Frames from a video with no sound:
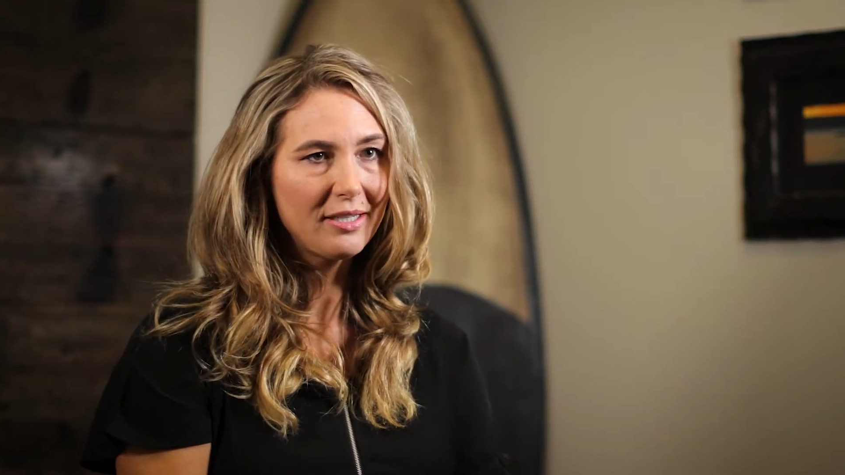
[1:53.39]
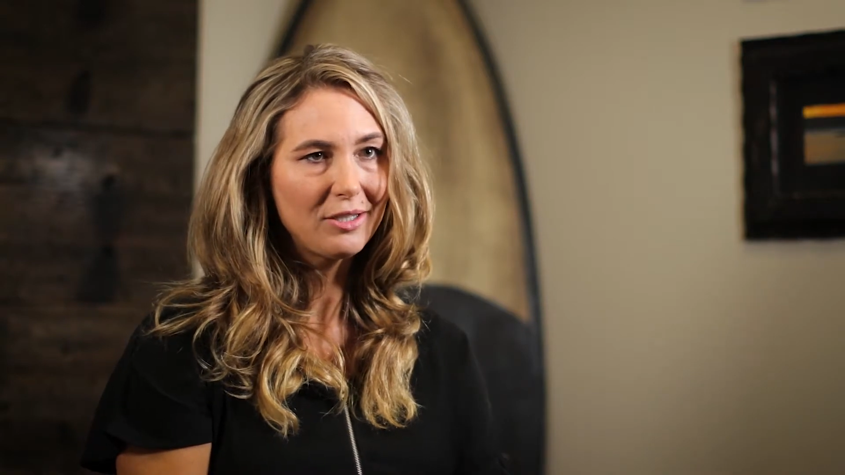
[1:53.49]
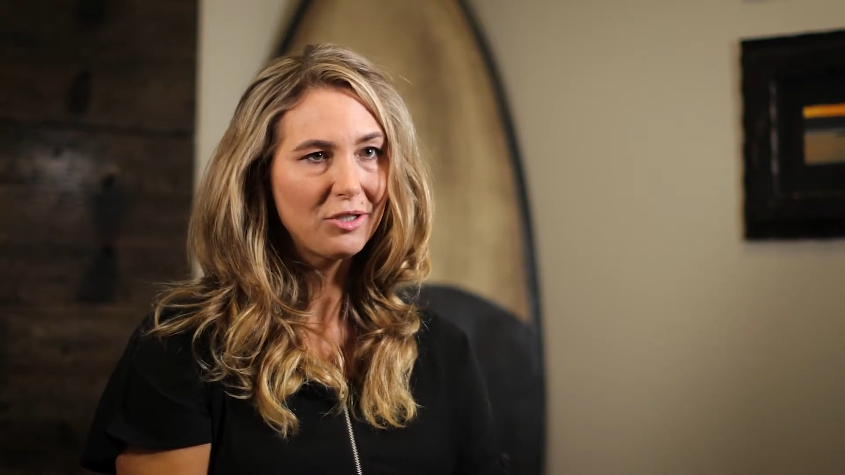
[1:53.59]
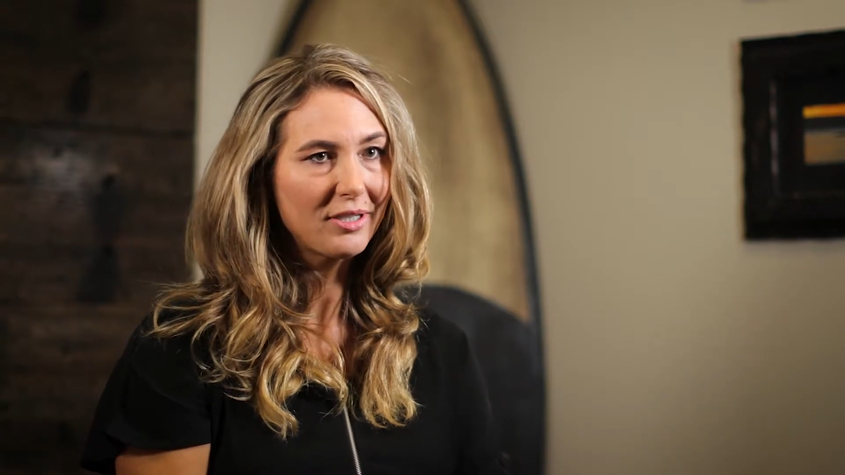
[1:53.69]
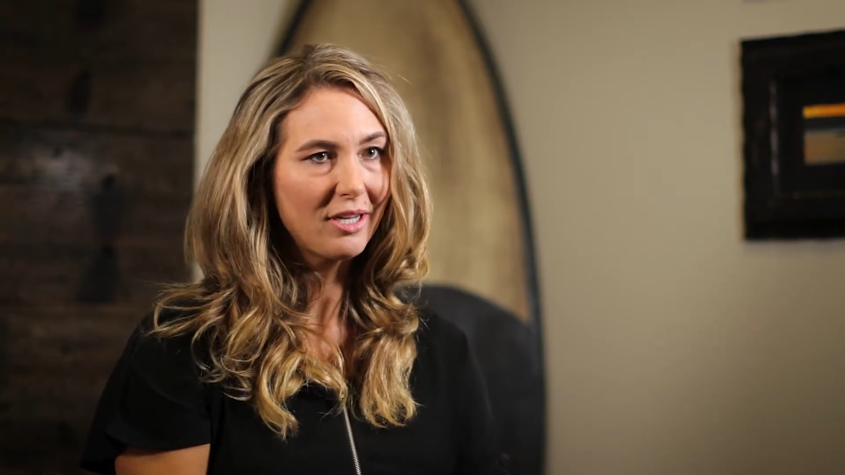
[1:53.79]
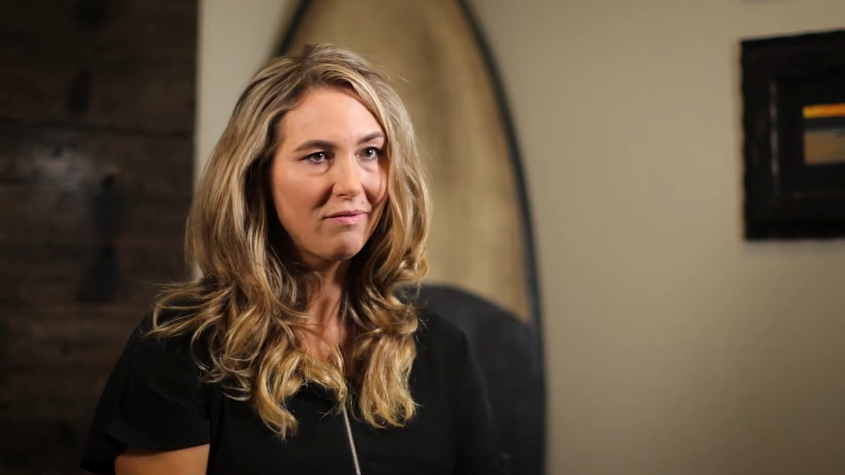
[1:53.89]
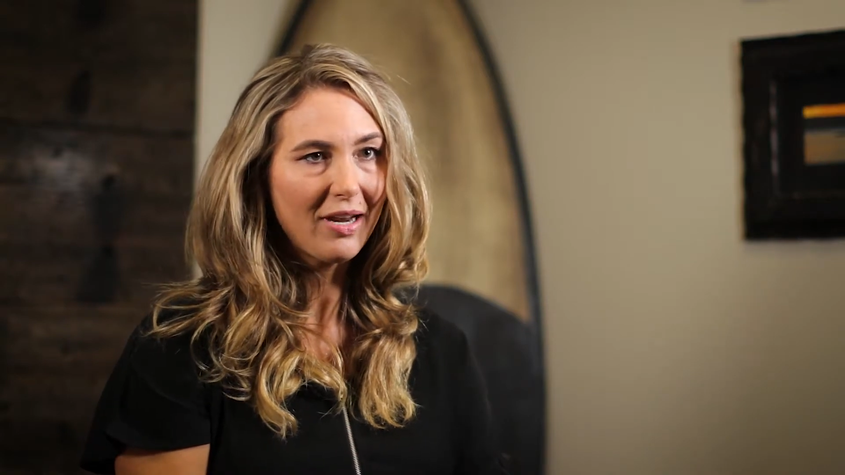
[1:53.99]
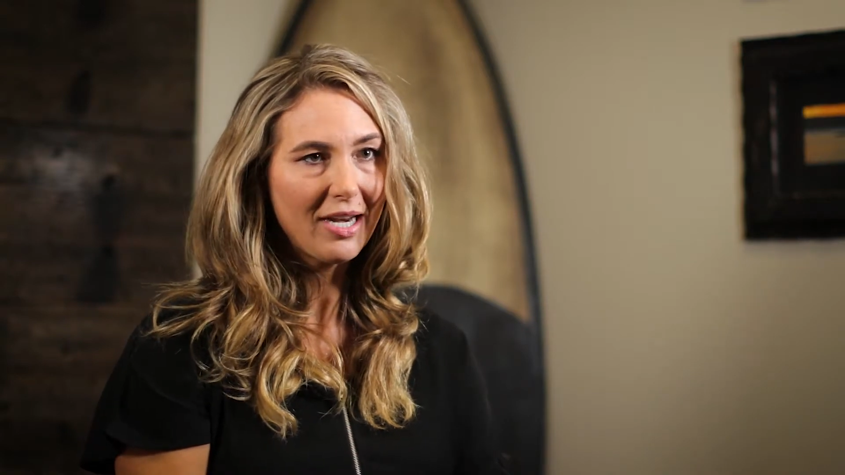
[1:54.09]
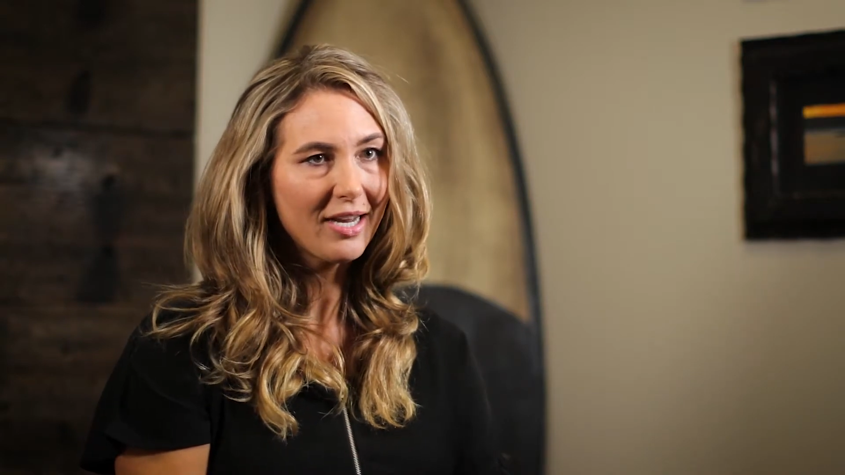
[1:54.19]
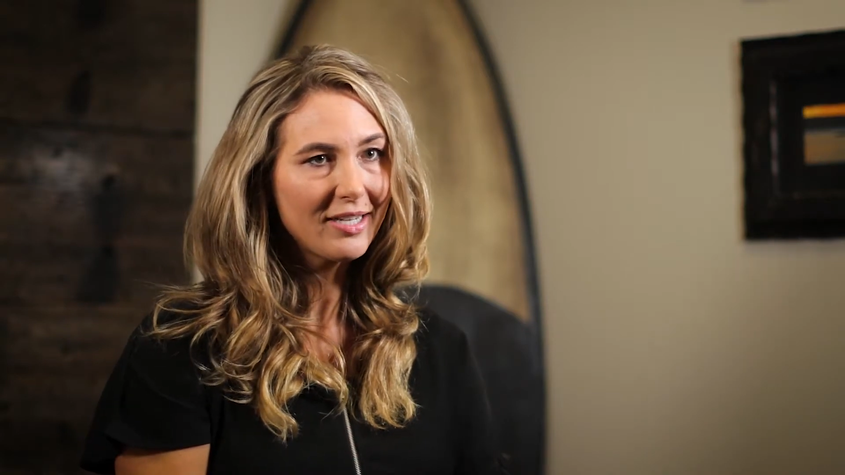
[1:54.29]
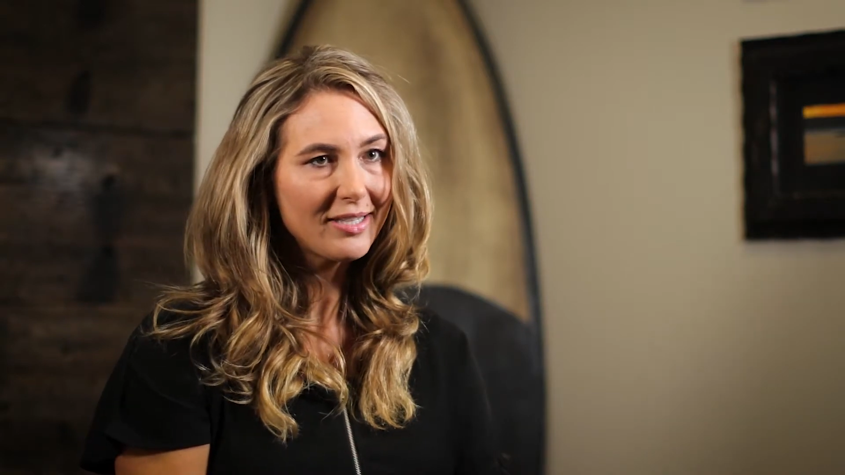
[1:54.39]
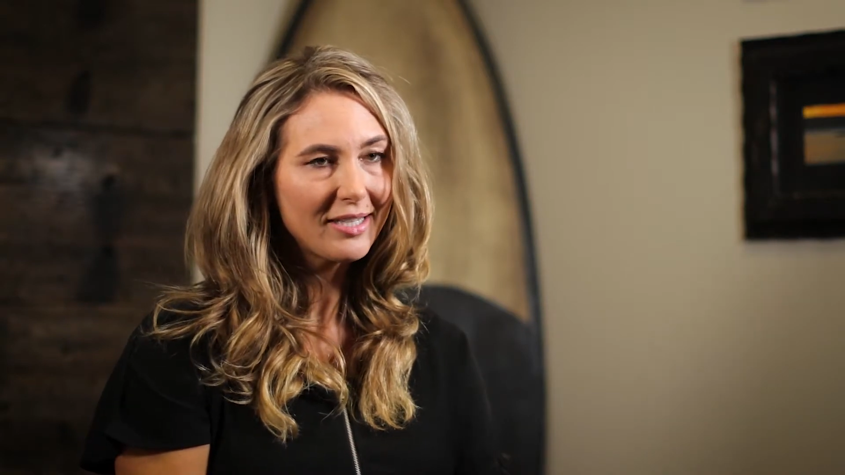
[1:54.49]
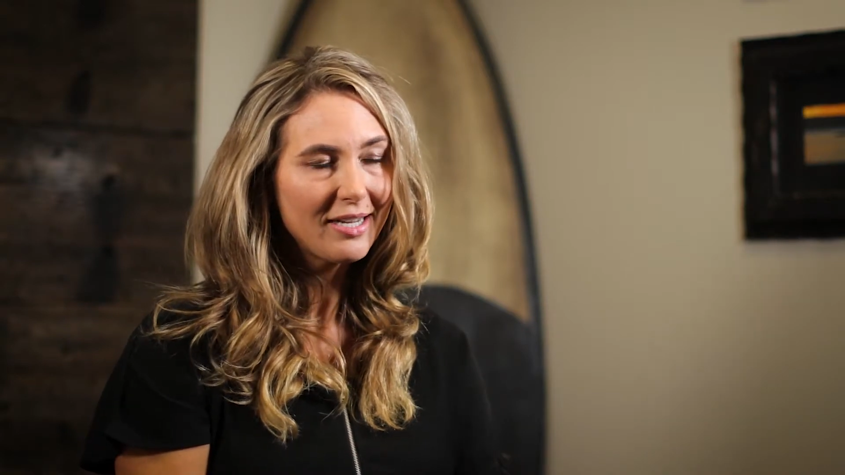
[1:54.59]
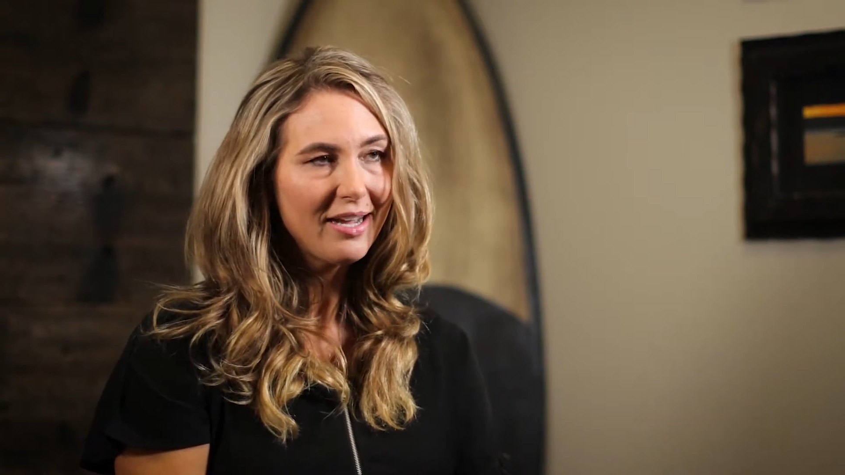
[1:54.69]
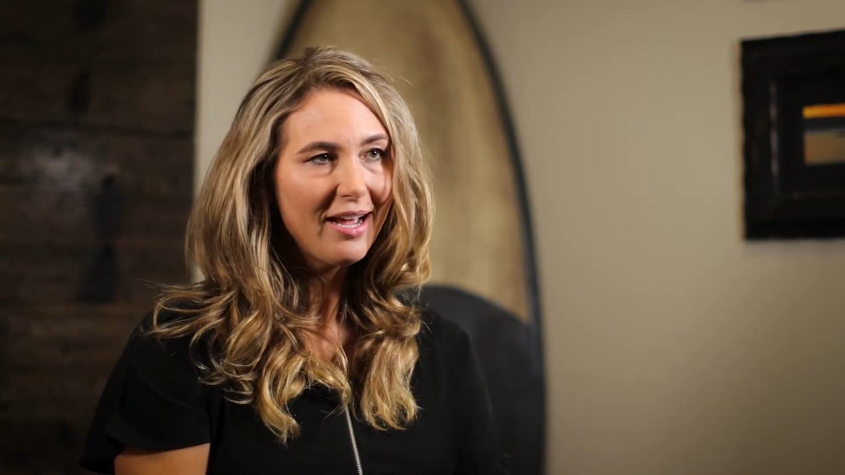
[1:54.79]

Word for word: it's just convenient.